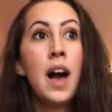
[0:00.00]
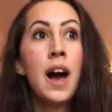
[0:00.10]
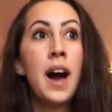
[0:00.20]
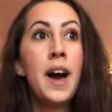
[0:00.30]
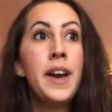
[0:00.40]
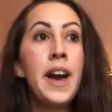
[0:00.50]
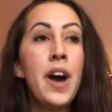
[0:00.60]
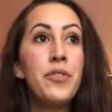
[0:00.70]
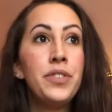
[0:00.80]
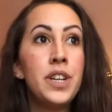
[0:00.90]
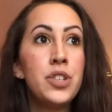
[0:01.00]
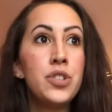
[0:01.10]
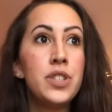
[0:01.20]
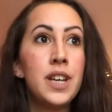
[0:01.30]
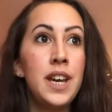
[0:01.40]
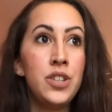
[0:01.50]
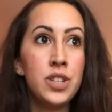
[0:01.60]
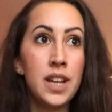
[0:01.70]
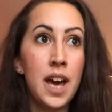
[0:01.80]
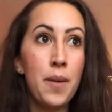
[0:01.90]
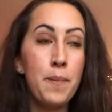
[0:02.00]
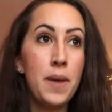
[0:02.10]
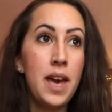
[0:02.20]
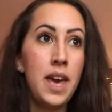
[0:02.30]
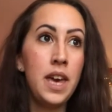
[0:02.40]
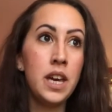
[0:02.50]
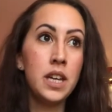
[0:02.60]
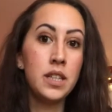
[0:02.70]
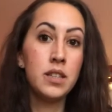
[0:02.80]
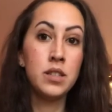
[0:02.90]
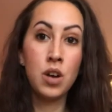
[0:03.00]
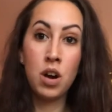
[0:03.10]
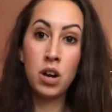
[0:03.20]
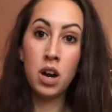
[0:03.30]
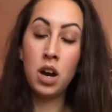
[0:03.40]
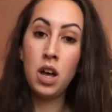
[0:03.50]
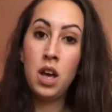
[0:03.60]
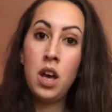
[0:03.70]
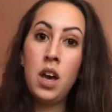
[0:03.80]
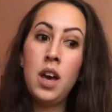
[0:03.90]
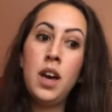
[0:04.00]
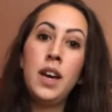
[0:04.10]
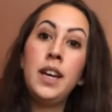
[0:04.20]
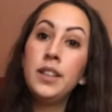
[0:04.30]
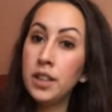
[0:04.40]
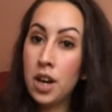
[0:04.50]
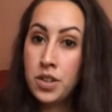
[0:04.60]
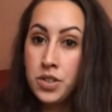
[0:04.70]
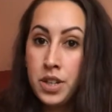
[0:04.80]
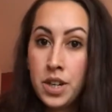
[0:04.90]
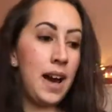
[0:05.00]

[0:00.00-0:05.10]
I have ditched H&M and Zara in the last year.